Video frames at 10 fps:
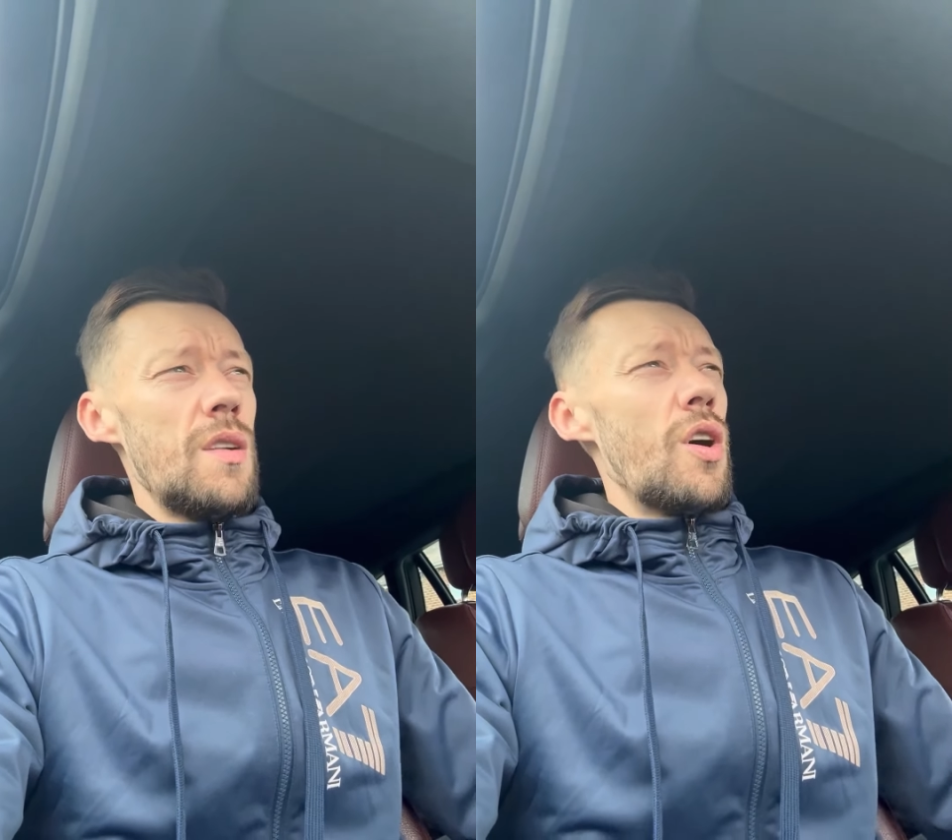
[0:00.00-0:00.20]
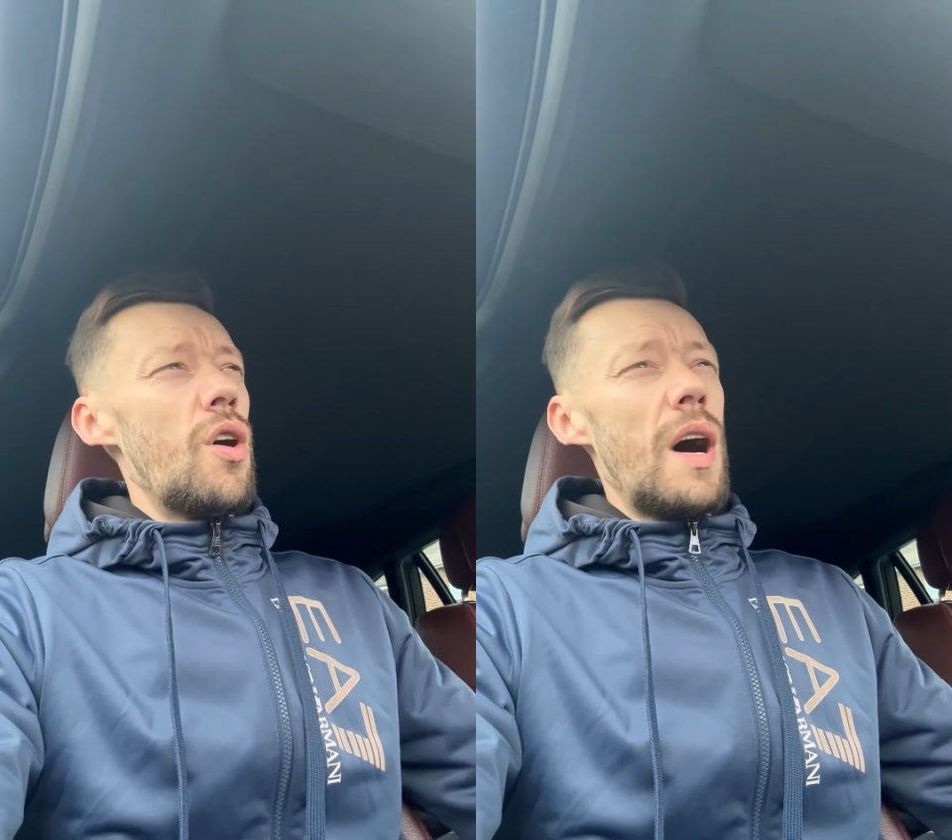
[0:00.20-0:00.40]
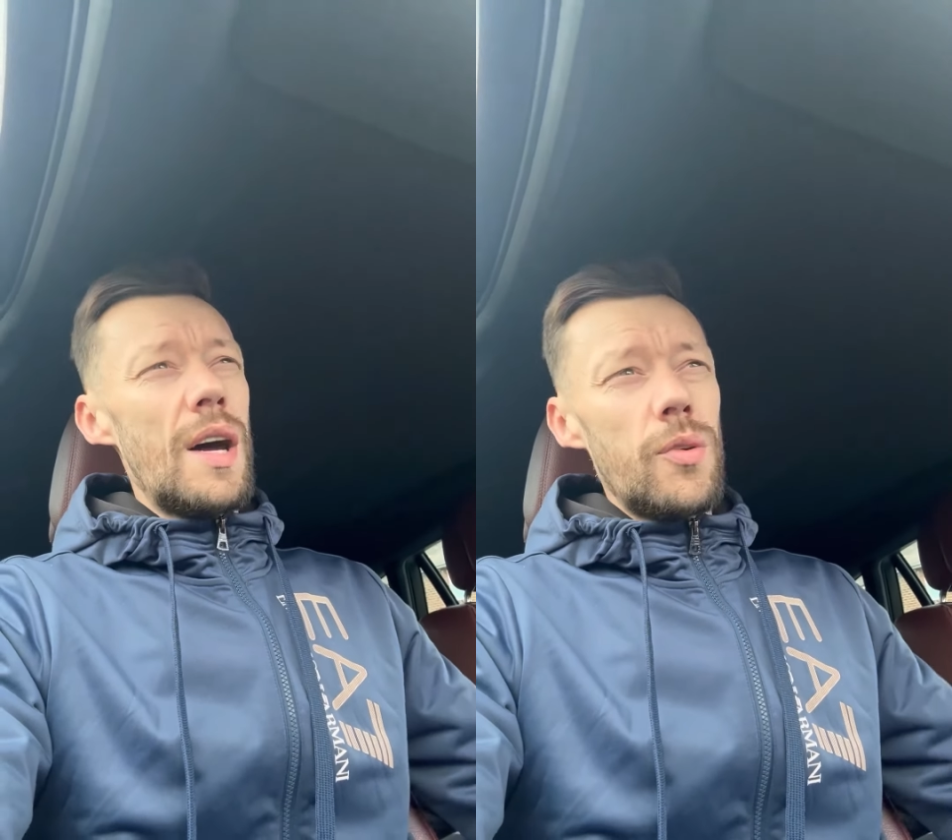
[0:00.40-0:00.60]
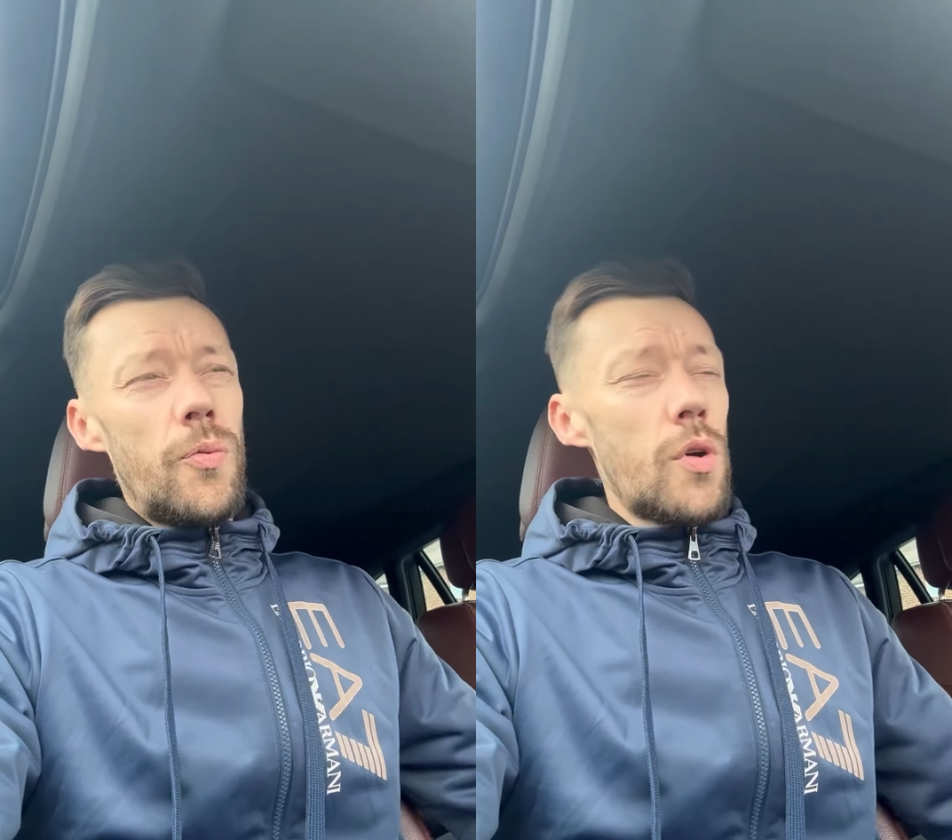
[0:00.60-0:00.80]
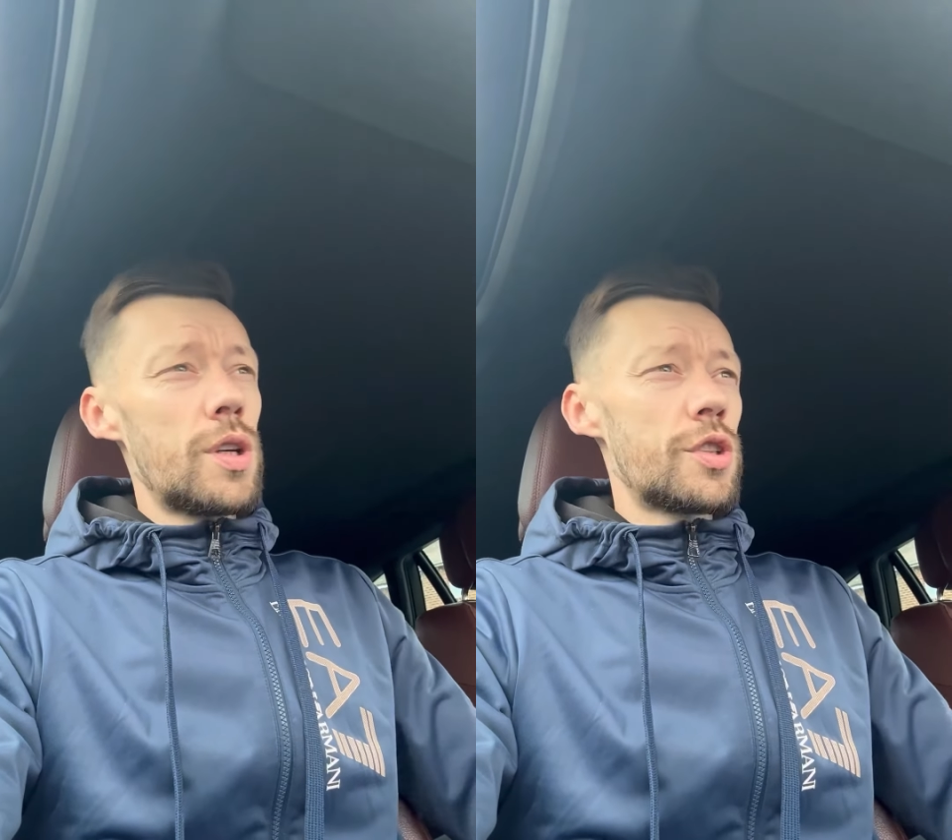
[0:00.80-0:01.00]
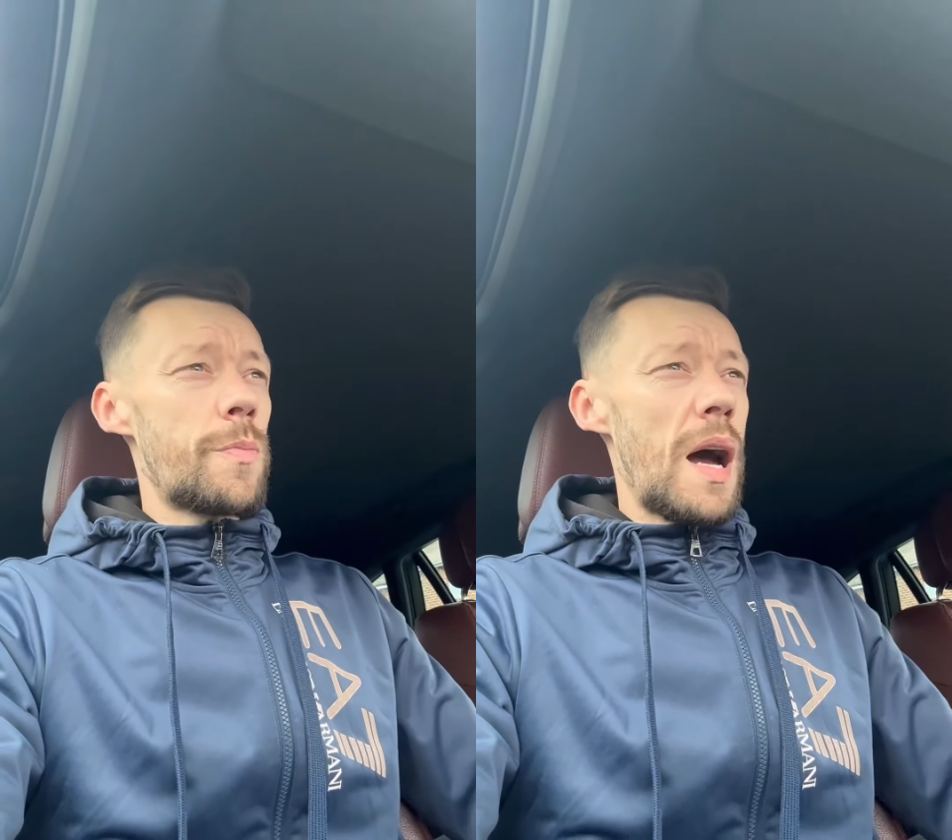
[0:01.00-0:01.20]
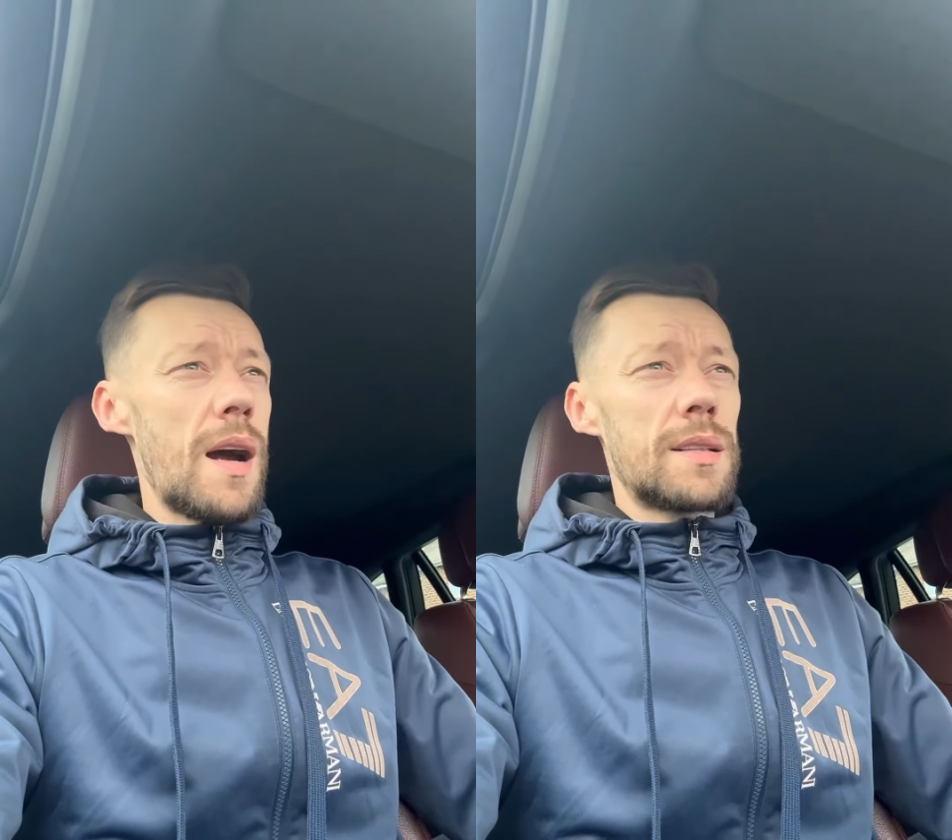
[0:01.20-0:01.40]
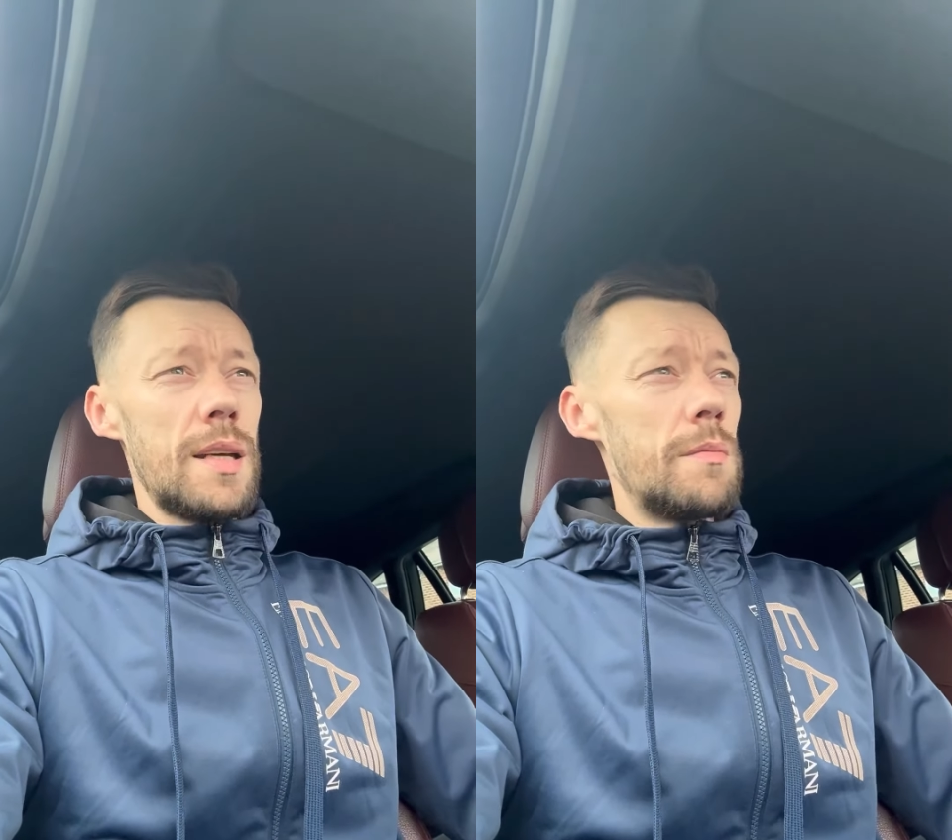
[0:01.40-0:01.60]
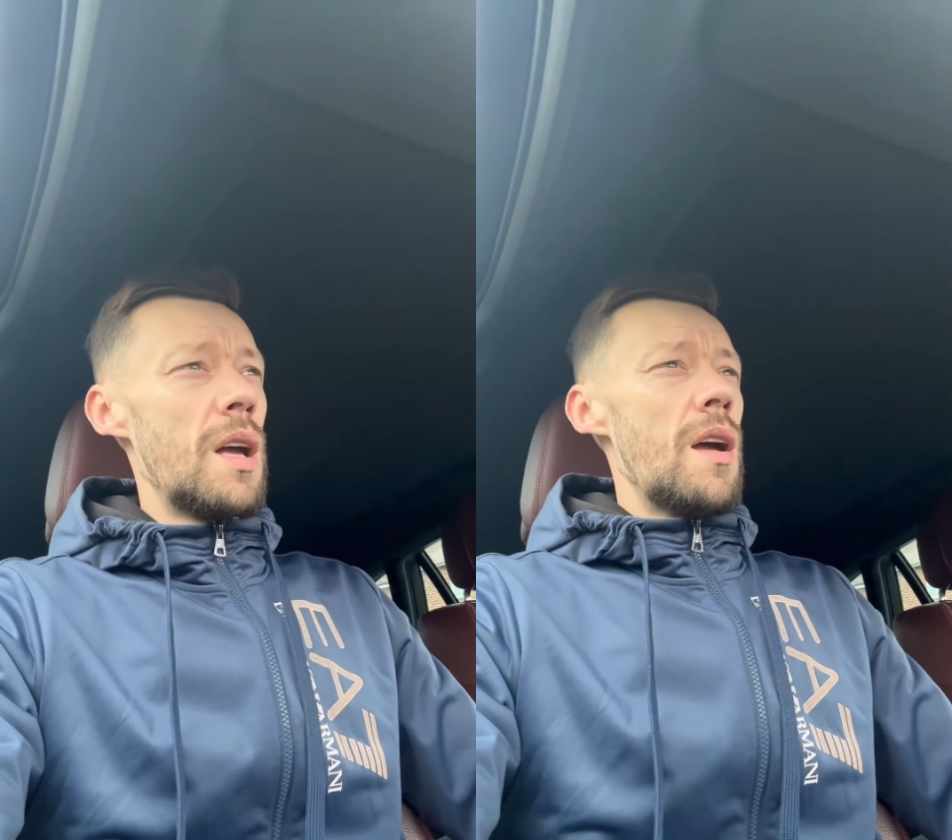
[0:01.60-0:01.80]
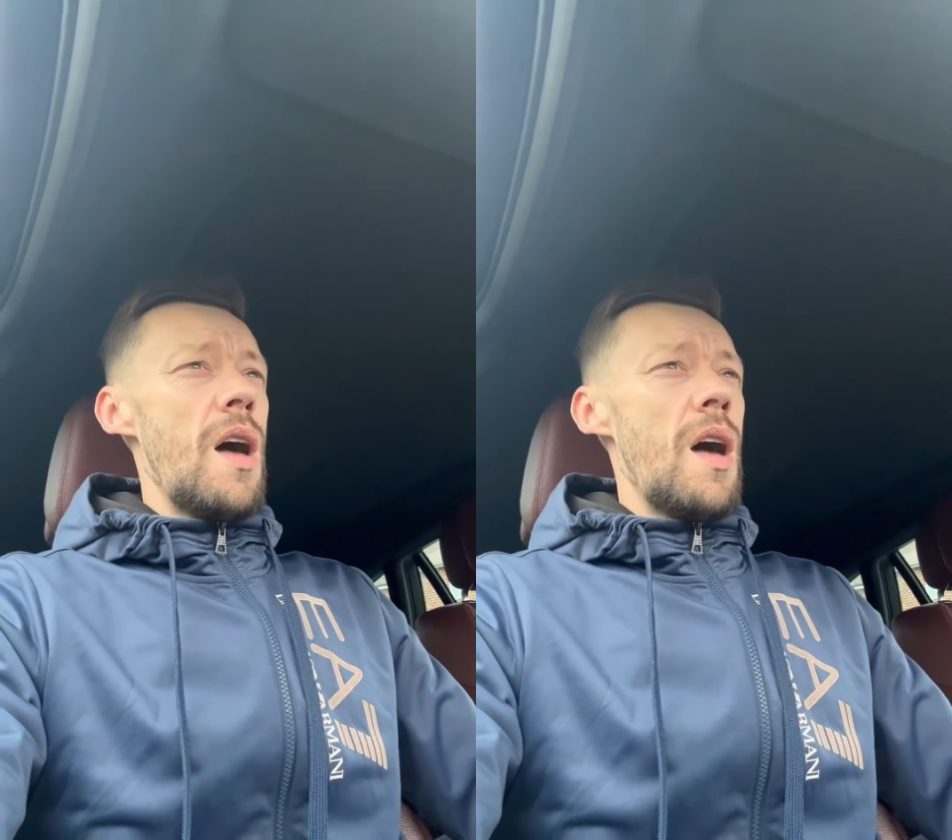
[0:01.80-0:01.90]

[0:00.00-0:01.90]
oh, I'd have fucking sparked him.